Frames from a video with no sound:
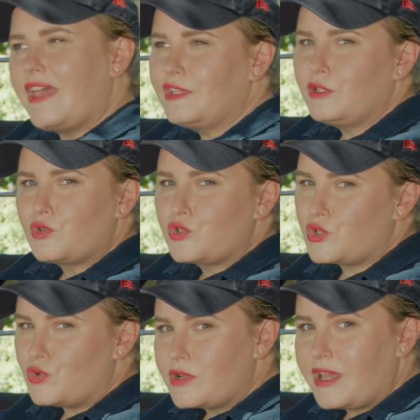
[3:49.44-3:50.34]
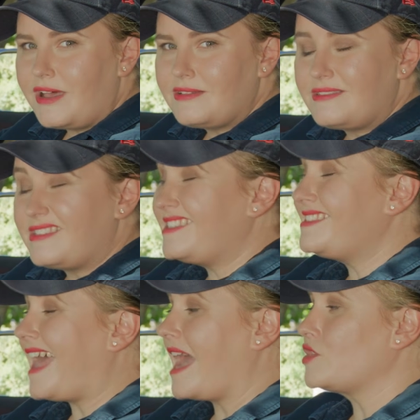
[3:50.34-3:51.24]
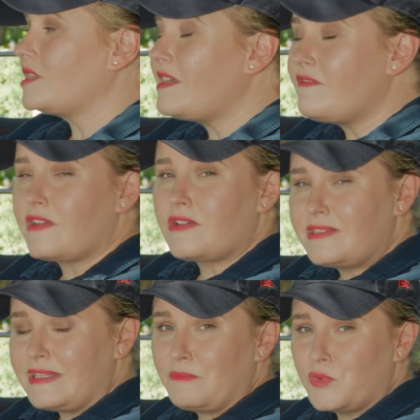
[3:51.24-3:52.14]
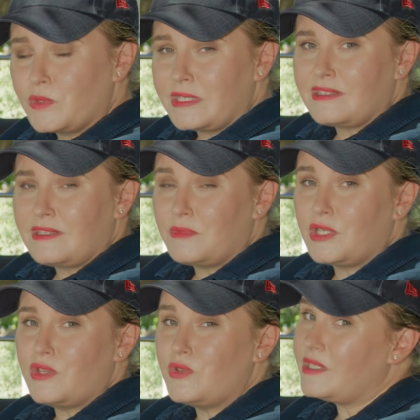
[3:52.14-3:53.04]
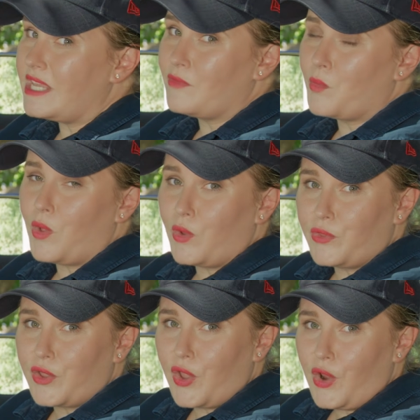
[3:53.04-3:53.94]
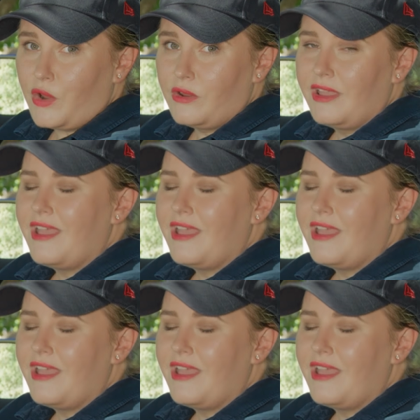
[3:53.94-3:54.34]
and the little shortcuts, this is actually a very simple system to use even while on the go.